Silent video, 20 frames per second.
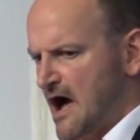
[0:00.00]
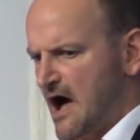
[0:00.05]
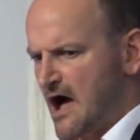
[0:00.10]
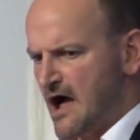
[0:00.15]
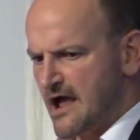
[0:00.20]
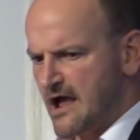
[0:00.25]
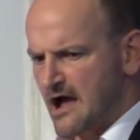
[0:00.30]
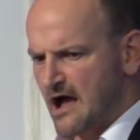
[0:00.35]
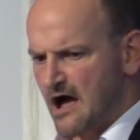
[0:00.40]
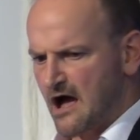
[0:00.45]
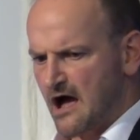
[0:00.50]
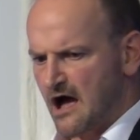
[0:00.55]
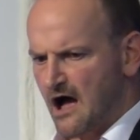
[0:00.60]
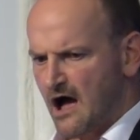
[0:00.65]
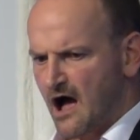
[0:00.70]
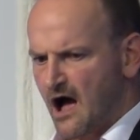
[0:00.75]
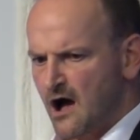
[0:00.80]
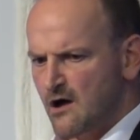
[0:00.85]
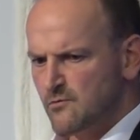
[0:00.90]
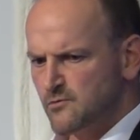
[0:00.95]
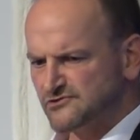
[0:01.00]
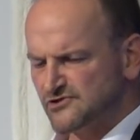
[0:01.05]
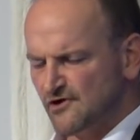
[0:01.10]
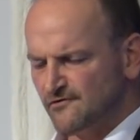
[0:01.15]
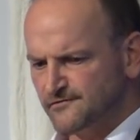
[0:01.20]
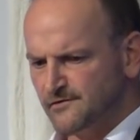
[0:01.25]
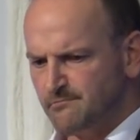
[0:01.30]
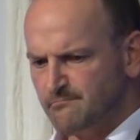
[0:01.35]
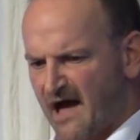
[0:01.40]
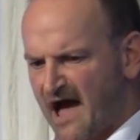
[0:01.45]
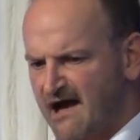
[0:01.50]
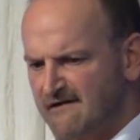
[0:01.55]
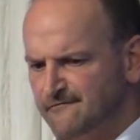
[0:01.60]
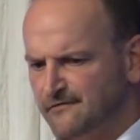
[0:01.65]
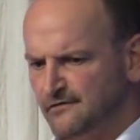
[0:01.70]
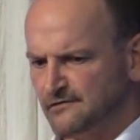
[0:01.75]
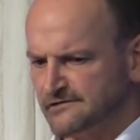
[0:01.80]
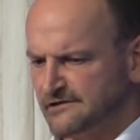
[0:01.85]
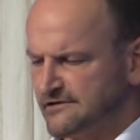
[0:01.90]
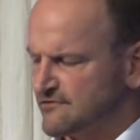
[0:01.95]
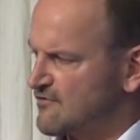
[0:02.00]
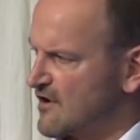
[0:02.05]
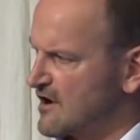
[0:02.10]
I was often baffled in the